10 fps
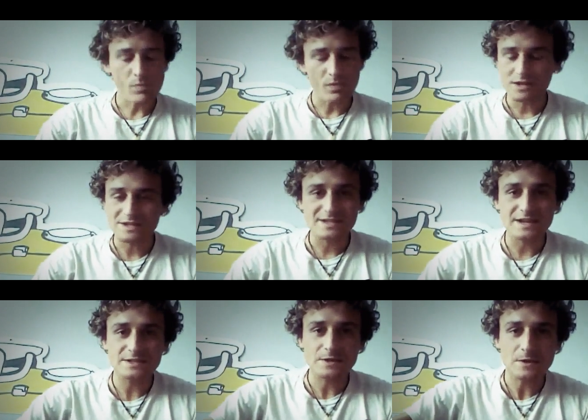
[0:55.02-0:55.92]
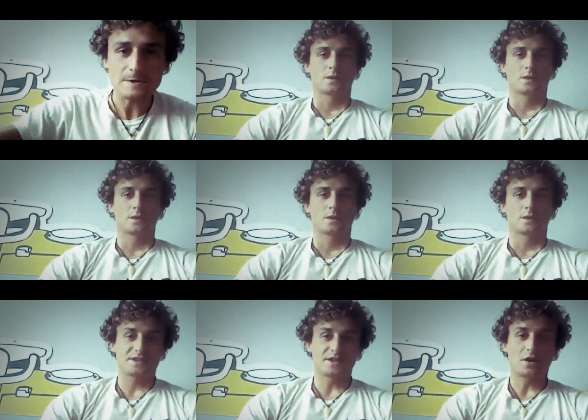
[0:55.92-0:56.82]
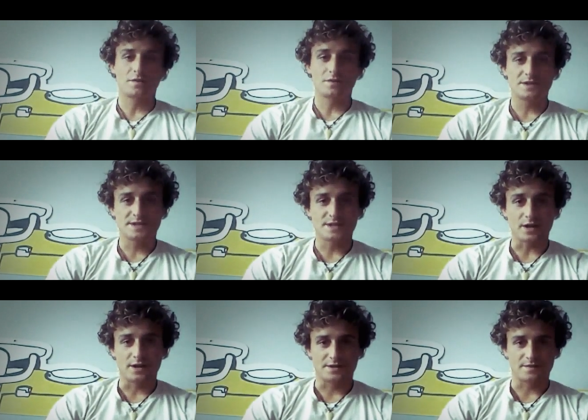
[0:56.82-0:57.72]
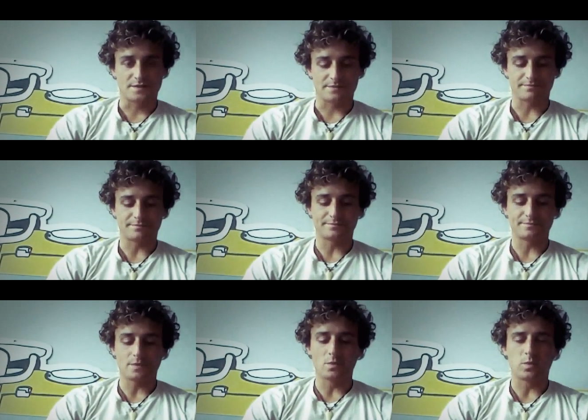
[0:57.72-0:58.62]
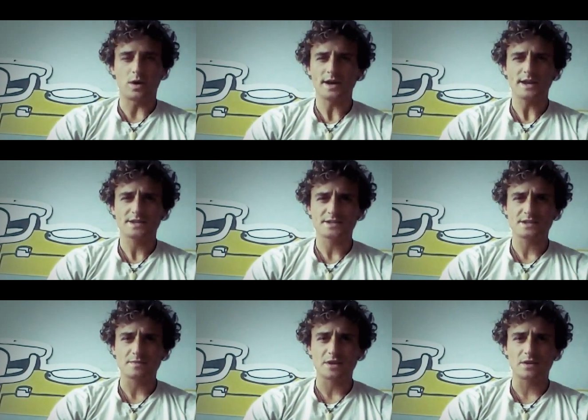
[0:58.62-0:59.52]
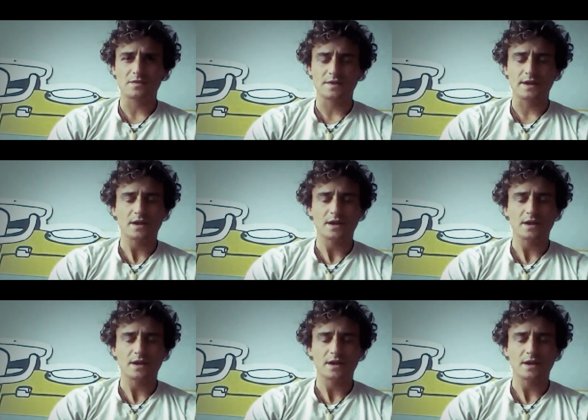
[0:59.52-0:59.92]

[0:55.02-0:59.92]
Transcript: It just tastes so good. Okay, let's start off with the science of it. Why doesn't it make you fat?